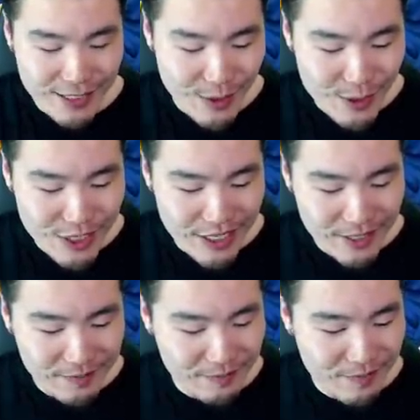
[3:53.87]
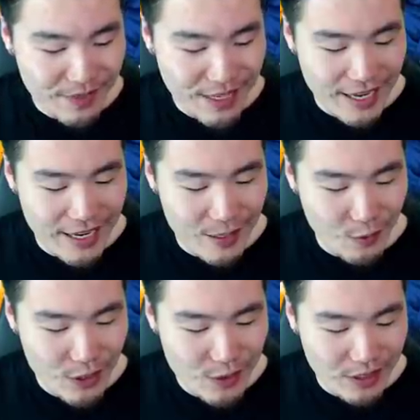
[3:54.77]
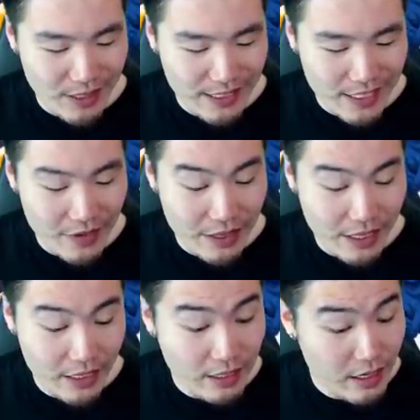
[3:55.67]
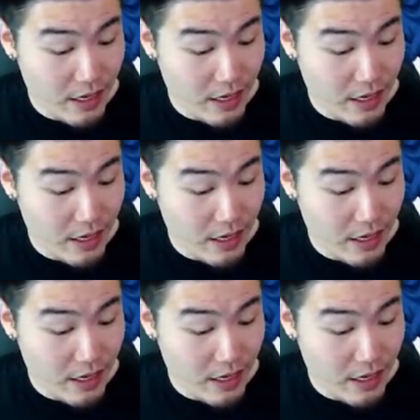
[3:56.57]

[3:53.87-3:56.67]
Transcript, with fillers: Roshi, and once you collect everything,